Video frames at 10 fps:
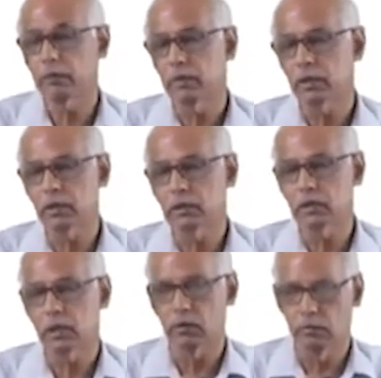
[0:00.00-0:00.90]
methods
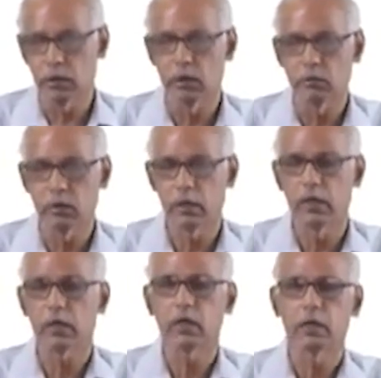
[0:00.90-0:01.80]
are available,
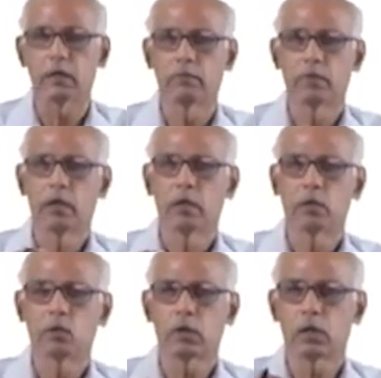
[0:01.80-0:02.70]
like
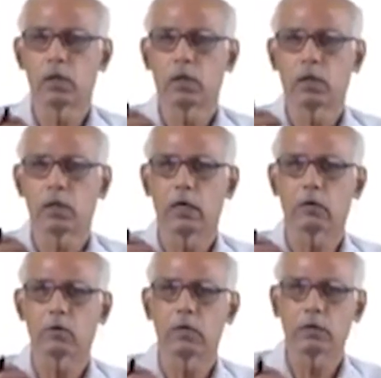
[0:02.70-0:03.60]
you can
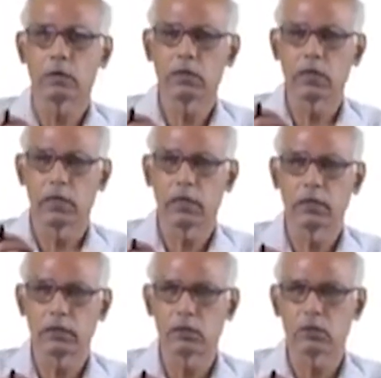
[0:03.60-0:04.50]
calculate the
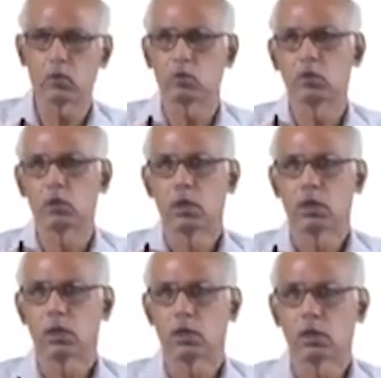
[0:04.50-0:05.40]
energy through
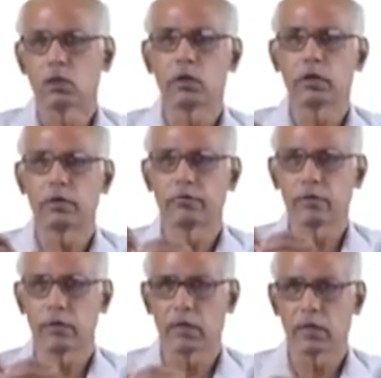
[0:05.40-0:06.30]
nuclear
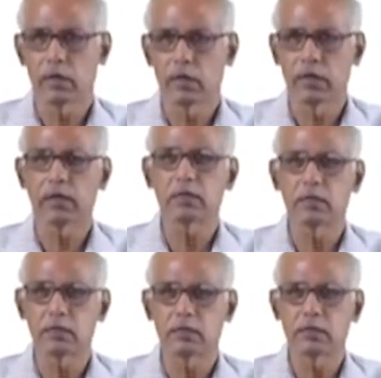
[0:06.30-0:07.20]

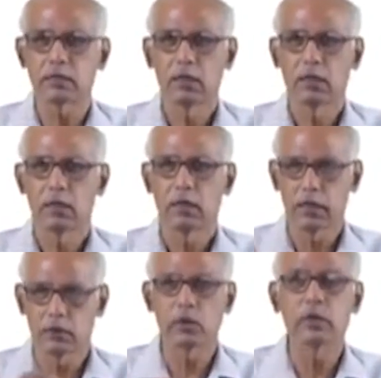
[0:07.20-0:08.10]
reactions,
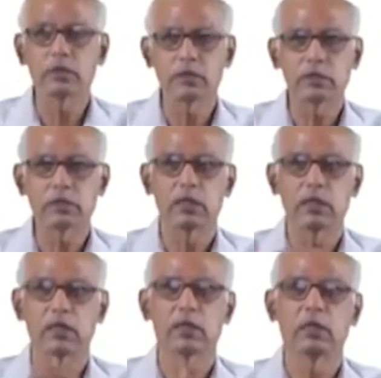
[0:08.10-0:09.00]
resonances,
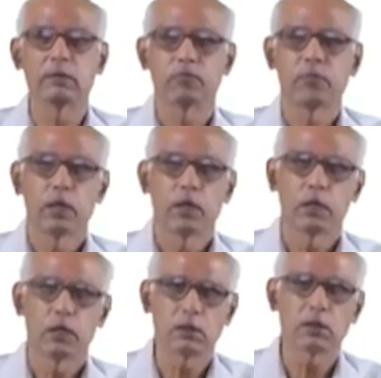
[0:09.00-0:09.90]
and
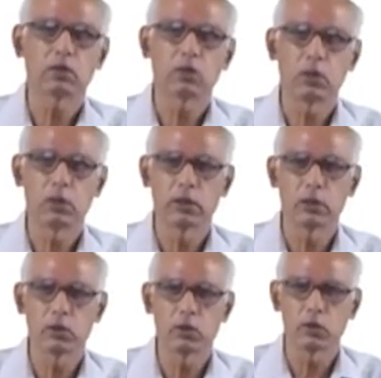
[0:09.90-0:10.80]
threshold
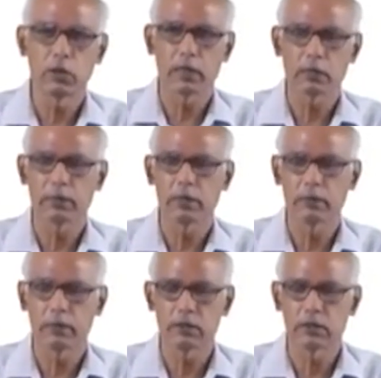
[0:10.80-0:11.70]
neutron
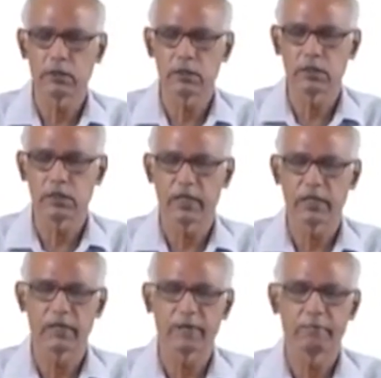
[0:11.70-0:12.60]
experiments and things
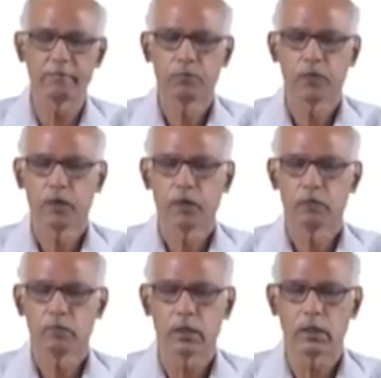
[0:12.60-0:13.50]
like that.
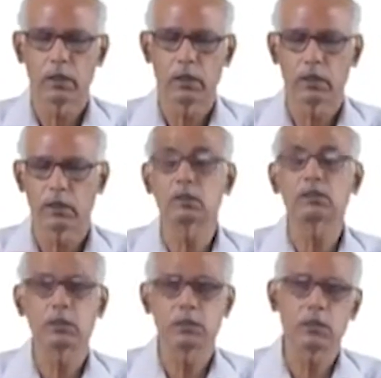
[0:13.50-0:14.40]
But this is